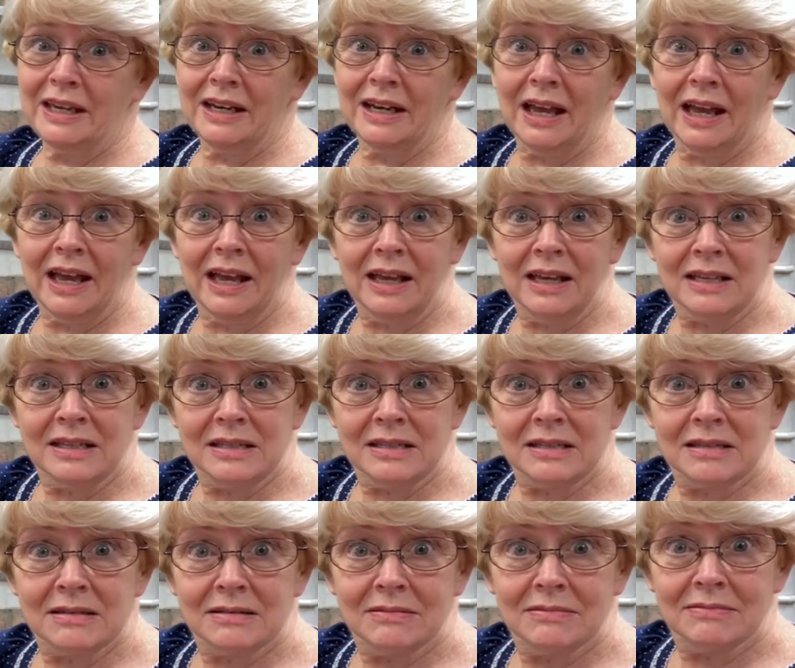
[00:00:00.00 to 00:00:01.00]

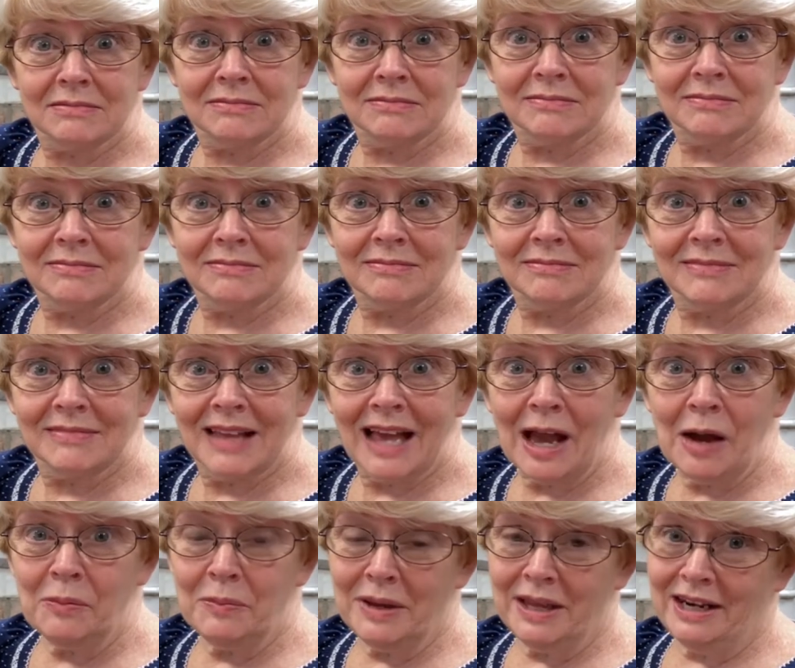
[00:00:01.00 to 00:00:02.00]
has
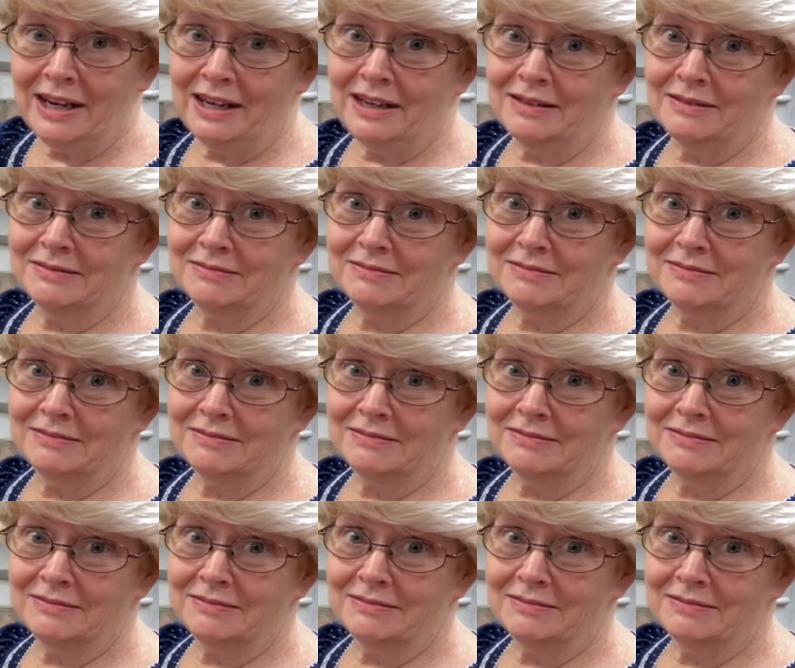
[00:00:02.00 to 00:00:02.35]
how many?